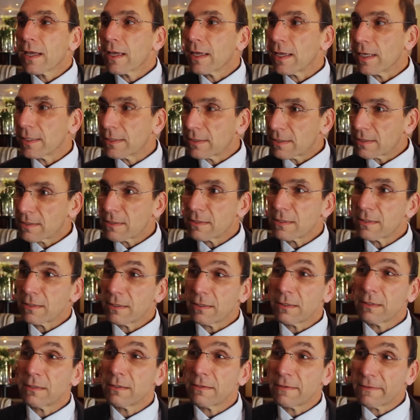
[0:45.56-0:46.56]
It's
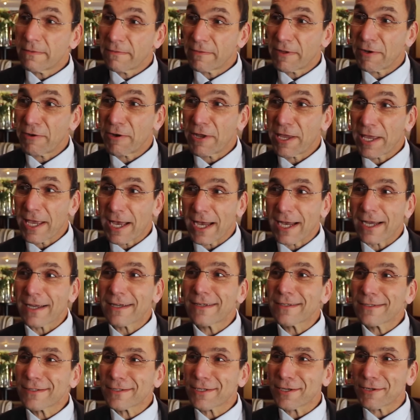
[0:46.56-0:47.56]
still very
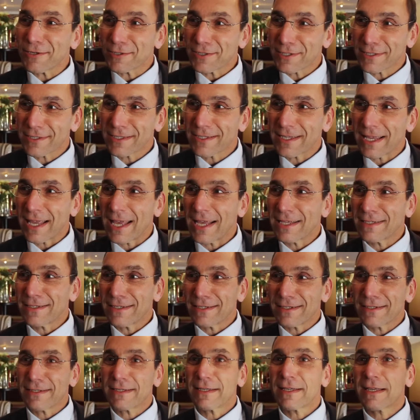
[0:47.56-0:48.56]
young, so it
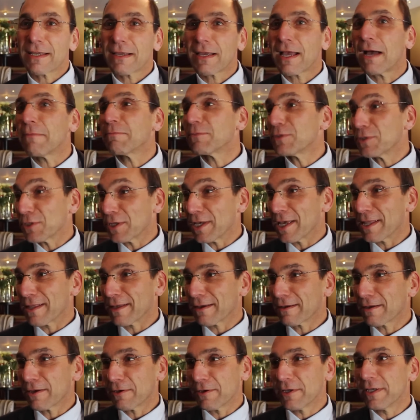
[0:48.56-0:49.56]
hasn't come
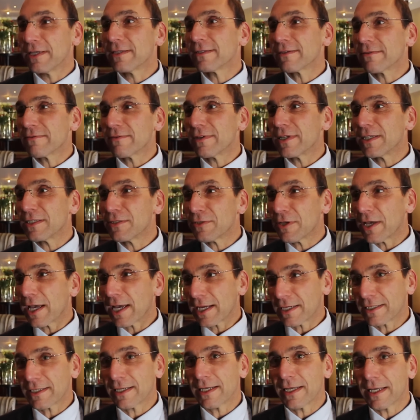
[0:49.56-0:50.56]
together cohesively to
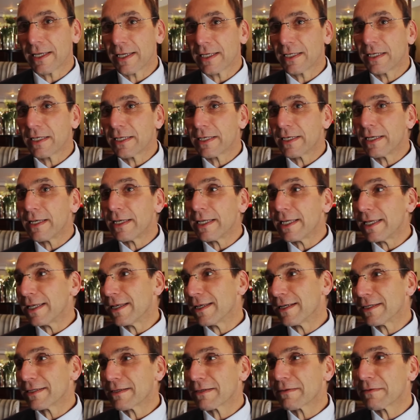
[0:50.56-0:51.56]
actually
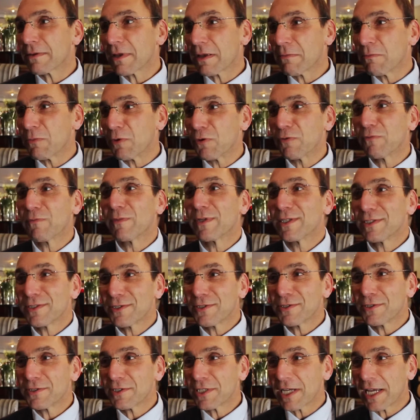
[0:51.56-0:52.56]
lead a movement
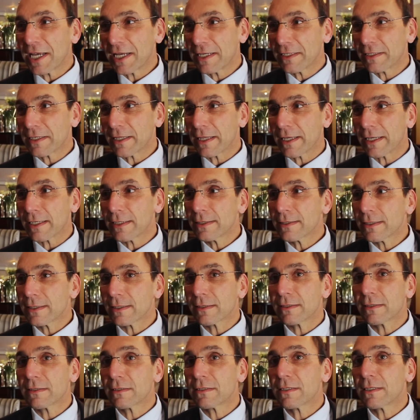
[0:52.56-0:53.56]
to change things.
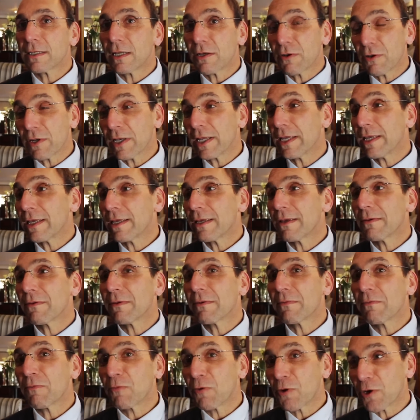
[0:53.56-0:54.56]
It's
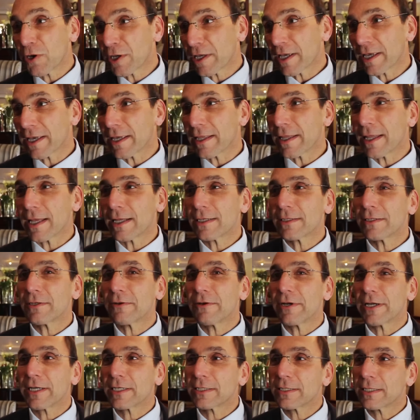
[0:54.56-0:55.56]
slowly working in that
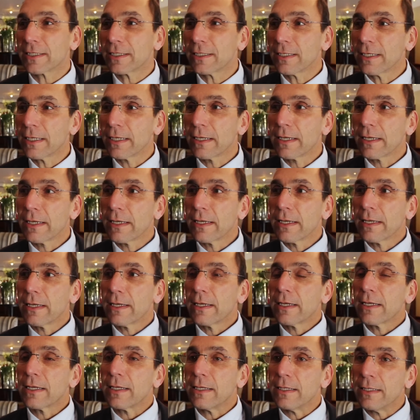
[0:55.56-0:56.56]
direction,
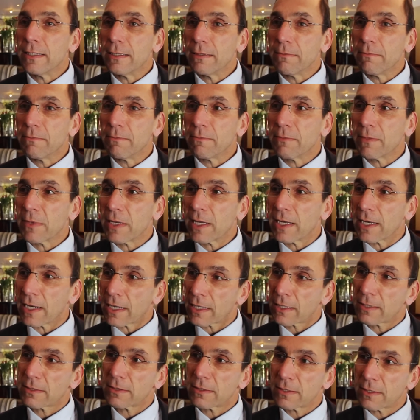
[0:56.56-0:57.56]
and
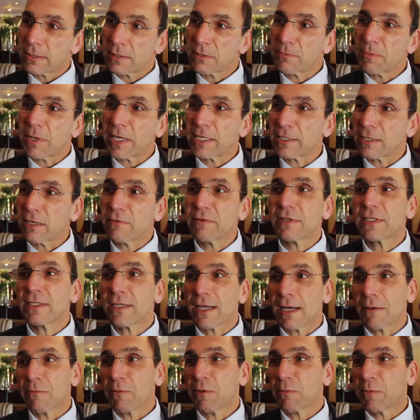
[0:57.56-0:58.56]
I suspect over
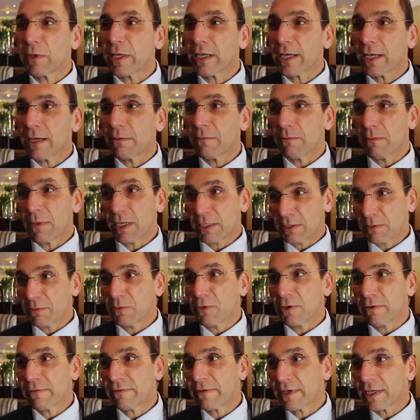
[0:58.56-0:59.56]
time will become much
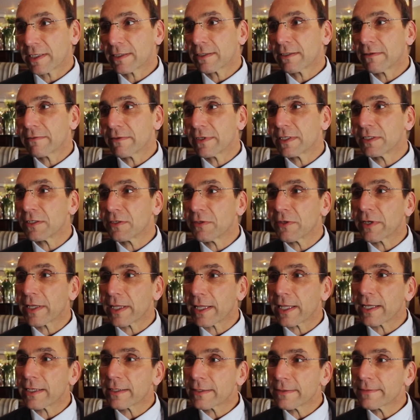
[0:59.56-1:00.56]
more effective in
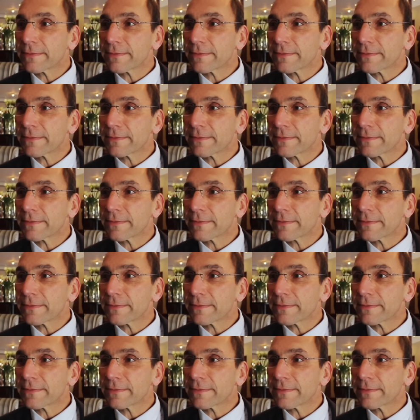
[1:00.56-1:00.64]
doing that.